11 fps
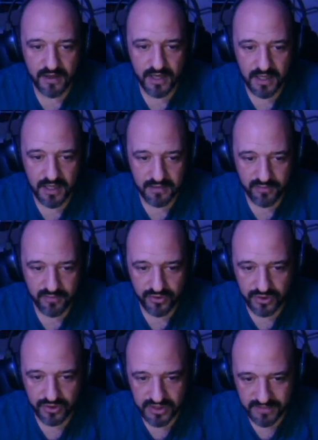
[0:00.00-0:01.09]
It
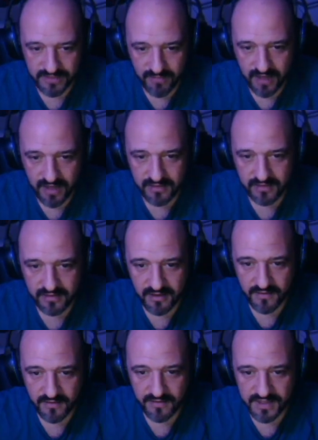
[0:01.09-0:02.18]
produces mud.
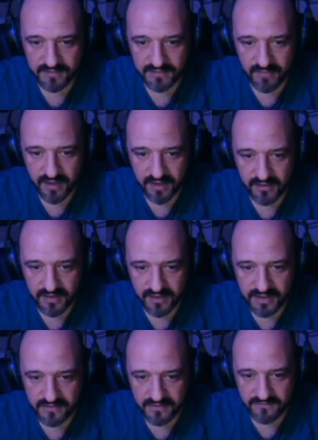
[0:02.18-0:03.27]
This mud
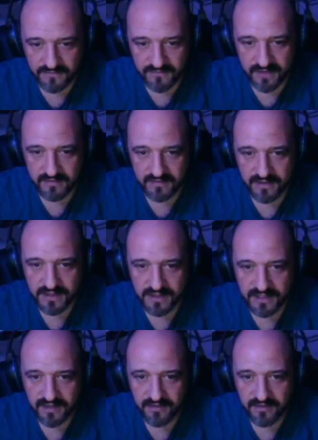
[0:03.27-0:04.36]
is fed
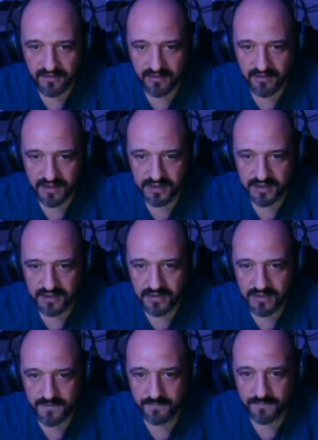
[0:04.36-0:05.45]
inside these
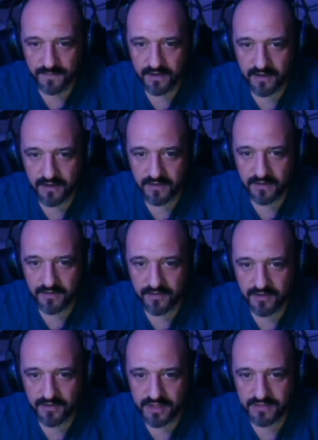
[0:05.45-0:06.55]
uh, these